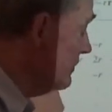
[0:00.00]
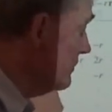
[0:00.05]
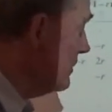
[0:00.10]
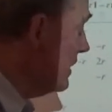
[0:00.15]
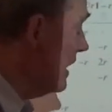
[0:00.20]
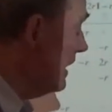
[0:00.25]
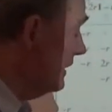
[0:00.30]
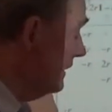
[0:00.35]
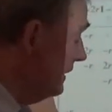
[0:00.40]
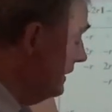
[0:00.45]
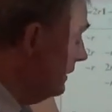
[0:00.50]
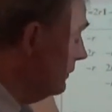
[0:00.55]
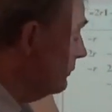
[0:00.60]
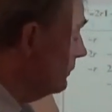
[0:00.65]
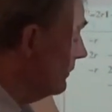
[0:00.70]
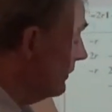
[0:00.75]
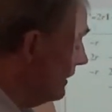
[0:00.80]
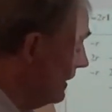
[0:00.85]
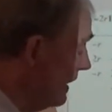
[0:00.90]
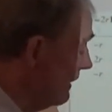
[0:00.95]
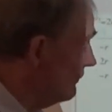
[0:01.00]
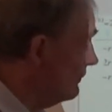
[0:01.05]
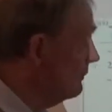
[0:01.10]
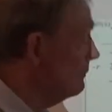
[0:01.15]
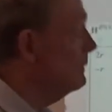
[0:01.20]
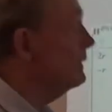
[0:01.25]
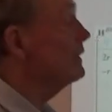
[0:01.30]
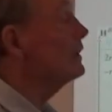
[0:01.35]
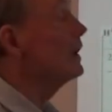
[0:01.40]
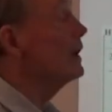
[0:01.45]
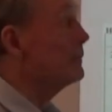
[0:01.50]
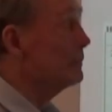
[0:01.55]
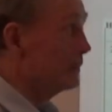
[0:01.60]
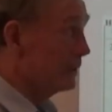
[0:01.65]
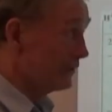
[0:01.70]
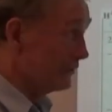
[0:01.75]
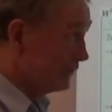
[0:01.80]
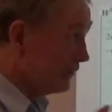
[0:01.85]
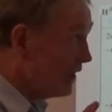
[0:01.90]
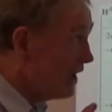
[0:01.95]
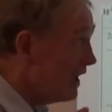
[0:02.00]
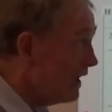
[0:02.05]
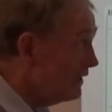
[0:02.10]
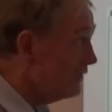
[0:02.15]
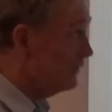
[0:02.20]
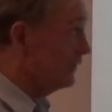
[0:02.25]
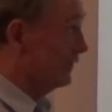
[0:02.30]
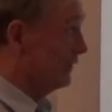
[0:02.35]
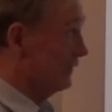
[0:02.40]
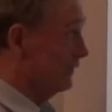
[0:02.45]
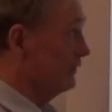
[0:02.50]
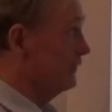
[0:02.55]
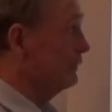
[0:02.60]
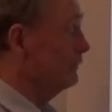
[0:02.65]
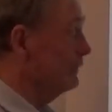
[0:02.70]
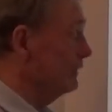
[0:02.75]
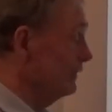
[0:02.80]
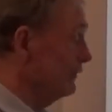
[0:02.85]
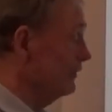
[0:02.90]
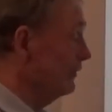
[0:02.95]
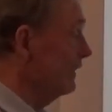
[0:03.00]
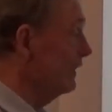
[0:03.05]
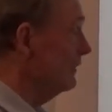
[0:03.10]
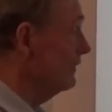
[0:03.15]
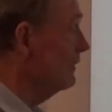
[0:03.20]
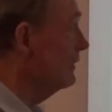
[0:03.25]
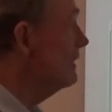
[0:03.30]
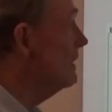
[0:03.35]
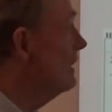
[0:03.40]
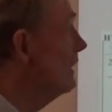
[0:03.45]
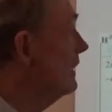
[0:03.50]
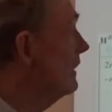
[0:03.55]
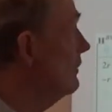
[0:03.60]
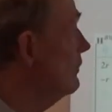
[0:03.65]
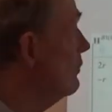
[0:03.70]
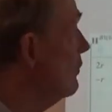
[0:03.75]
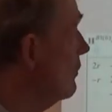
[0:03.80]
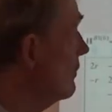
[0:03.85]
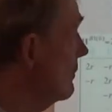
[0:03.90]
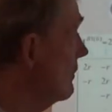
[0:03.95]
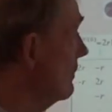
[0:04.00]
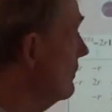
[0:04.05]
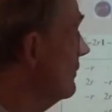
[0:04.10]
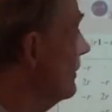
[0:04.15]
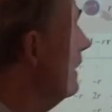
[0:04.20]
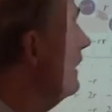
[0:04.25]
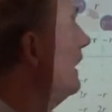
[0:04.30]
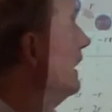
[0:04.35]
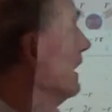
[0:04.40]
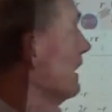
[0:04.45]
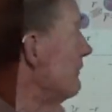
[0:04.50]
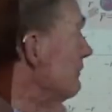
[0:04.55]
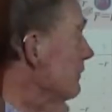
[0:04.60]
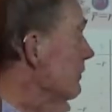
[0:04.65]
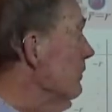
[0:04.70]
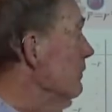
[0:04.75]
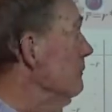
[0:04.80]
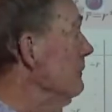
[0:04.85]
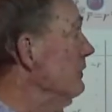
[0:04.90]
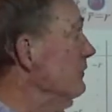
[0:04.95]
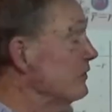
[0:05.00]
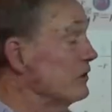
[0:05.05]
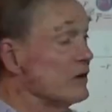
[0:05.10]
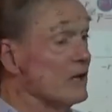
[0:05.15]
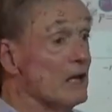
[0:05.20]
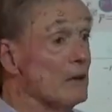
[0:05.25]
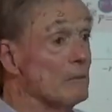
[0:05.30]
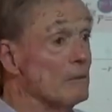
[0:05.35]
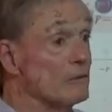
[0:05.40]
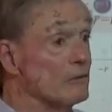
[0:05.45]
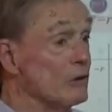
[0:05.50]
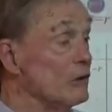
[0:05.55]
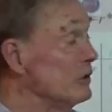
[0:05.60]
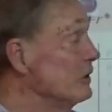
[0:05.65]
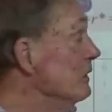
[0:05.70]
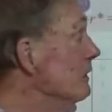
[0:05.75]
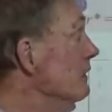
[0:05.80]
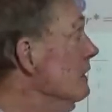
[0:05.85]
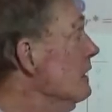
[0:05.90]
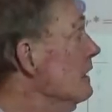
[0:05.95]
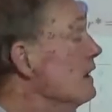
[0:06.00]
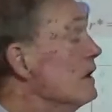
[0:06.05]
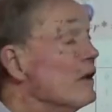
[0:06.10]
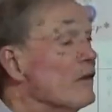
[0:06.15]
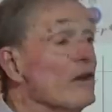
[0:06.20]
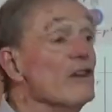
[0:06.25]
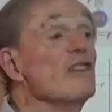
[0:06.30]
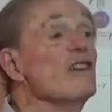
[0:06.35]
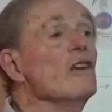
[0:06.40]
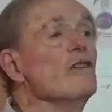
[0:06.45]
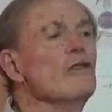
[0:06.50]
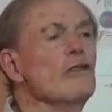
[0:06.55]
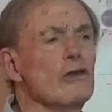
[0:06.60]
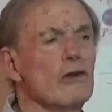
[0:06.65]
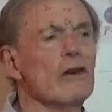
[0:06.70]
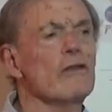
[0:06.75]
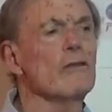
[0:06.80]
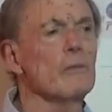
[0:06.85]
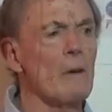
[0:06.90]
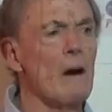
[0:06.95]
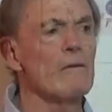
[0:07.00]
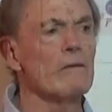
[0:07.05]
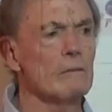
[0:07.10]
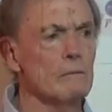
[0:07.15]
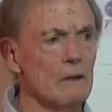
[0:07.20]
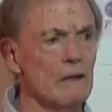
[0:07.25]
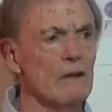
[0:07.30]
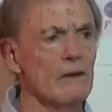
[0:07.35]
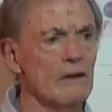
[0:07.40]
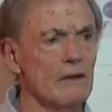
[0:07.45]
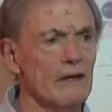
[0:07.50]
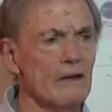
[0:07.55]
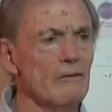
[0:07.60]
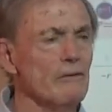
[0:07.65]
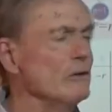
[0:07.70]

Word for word: they're not equal, they have to be complex conjugates of each other in order to have a Hermitian Hamiltonian that conserves probability.